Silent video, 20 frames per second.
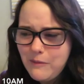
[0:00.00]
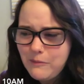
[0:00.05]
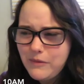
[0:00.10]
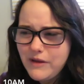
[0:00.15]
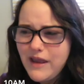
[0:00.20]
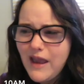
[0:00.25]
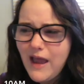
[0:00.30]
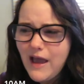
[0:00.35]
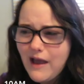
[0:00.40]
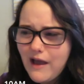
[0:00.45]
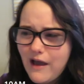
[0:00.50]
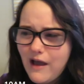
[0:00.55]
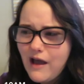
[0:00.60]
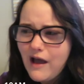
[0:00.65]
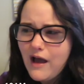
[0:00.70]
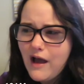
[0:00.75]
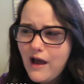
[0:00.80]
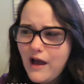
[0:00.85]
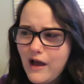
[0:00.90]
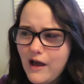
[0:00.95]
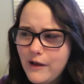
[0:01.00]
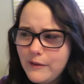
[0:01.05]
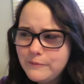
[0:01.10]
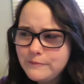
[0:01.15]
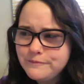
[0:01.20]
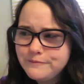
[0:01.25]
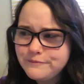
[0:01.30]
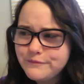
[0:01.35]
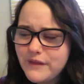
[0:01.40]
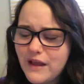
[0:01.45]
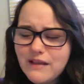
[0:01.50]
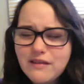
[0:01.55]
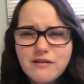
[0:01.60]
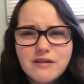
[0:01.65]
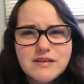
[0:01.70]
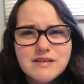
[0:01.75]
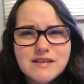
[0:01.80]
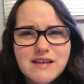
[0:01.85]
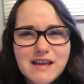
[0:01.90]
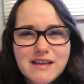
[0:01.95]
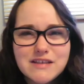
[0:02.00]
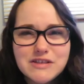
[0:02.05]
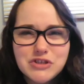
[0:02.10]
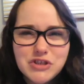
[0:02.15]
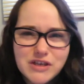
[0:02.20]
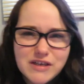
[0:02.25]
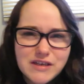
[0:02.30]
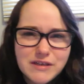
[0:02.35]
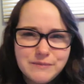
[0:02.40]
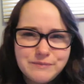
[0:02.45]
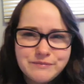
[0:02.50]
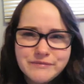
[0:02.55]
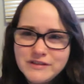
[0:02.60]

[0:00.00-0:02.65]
But yeah, that's on today's agenda.